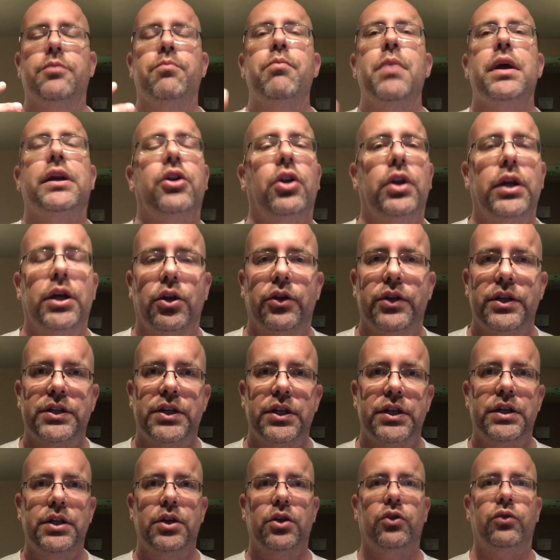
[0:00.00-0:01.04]
mental illness.
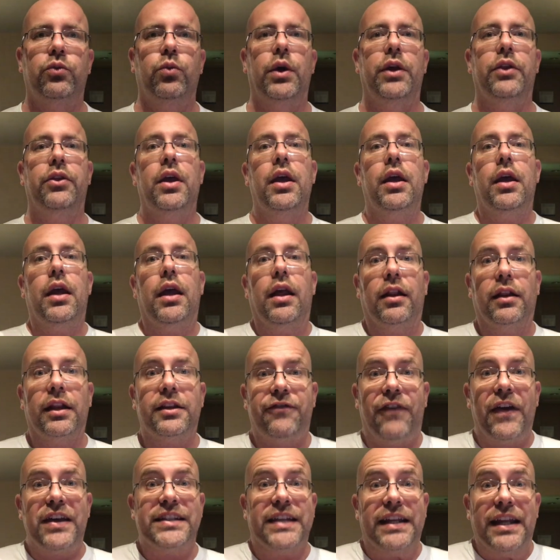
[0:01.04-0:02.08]
It deals with, let's
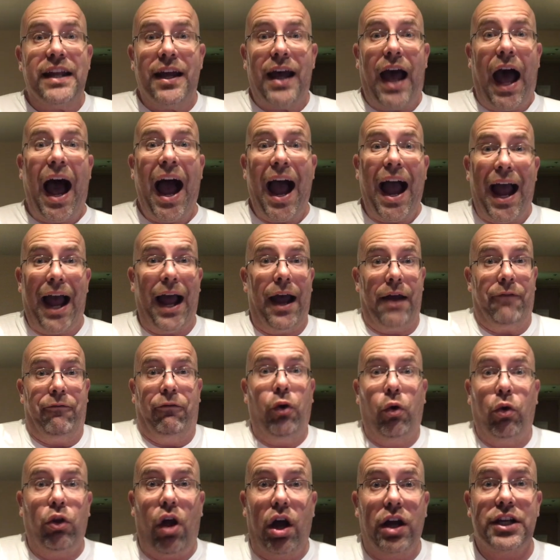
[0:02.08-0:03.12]
face it, I,
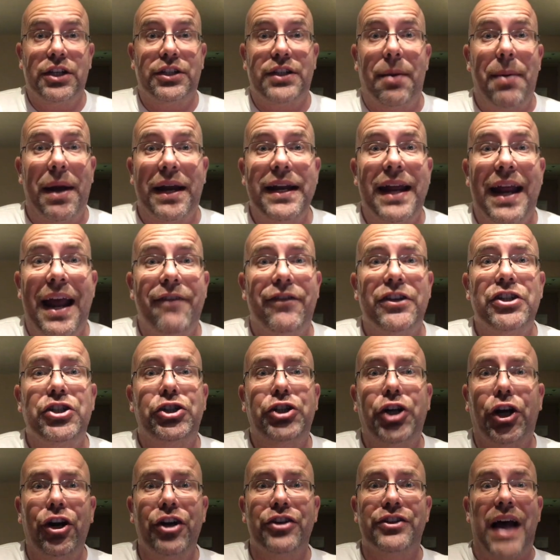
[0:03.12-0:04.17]
for the longest time I didn't have
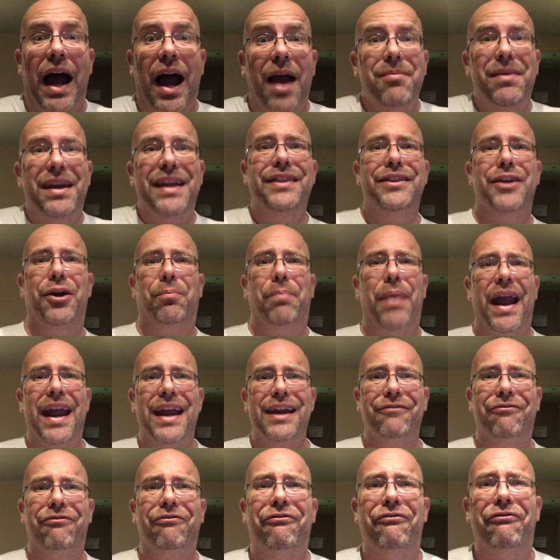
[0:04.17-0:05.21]
insurance. I'm in there
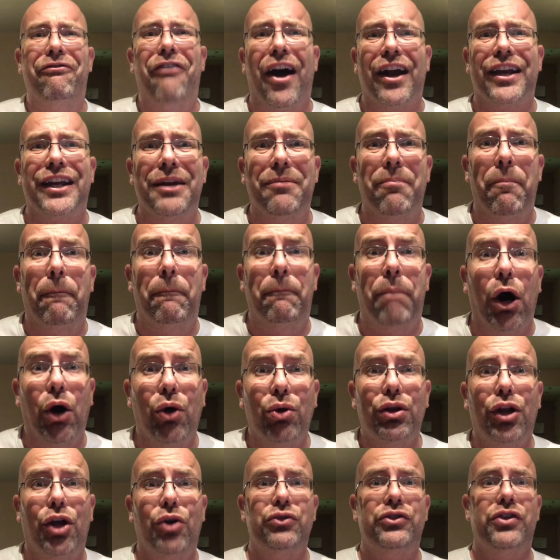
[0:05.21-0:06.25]
paying fucking
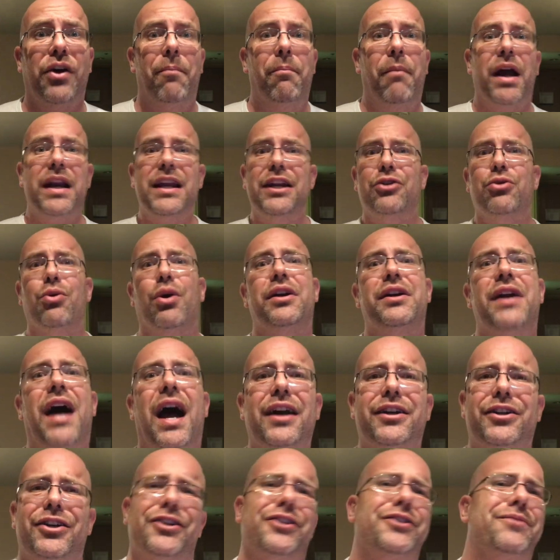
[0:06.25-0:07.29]
boatloads of money to a
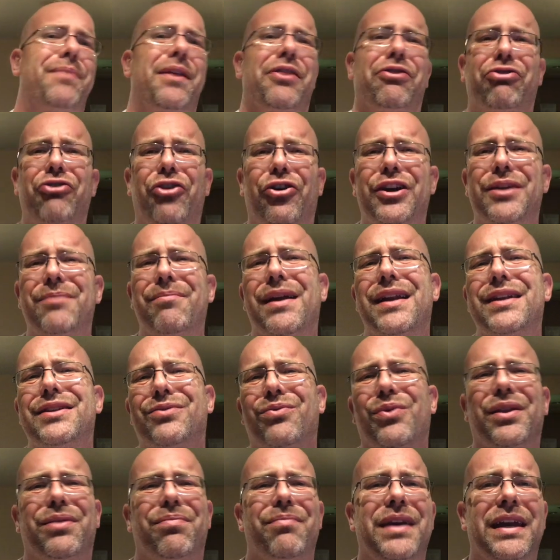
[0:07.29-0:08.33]
doctor to spend 30 minutes
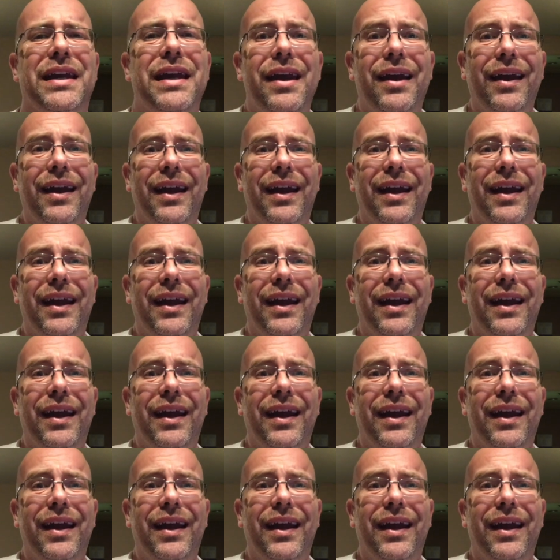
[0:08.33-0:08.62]
with me